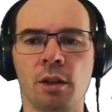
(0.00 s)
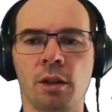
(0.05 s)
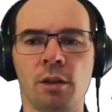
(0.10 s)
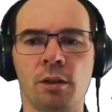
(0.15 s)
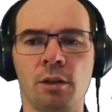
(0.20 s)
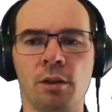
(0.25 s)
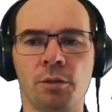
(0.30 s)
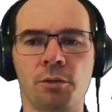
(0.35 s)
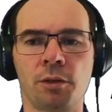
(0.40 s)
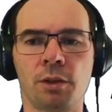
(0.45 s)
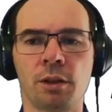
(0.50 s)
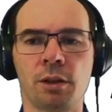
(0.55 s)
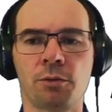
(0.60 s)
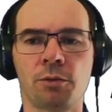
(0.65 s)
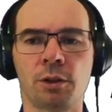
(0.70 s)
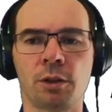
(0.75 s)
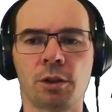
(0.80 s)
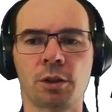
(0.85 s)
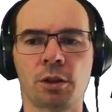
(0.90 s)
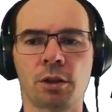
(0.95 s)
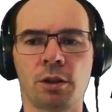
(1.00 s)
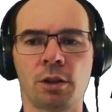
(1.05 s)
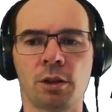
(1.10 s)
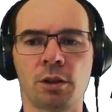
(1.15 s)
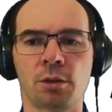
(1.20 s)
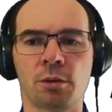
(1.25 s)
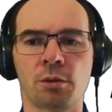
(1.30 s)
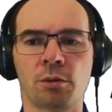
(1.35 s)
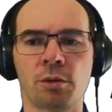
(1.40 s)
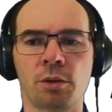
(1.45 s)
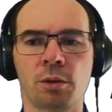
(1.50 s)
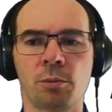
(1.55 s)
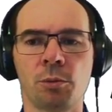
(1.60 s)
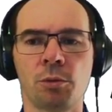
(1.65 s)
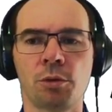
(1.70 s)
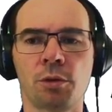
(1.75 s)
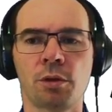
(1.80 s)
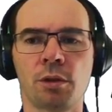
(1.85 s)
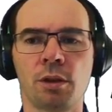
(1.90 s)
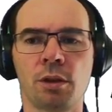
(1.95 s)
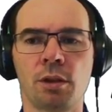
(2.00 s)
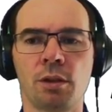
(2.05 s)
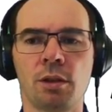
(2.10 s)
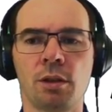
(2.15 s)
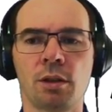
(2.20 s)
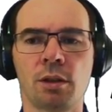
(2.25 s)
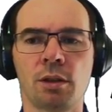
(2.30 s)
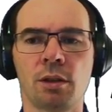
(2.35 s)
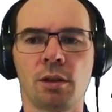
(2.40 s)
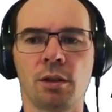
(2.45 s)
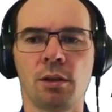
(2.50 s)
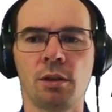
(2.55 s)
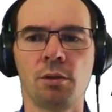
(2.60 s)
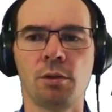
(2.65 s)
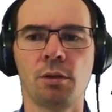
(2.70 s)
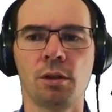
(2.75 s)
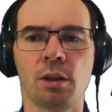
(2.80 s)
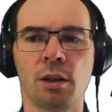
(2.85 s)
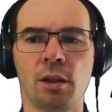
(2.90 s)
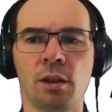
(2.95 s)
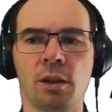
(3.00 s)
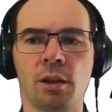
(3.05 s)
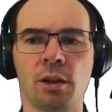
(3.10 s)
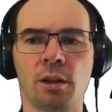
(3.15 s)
of this function and sort of smoothed this discontinuity,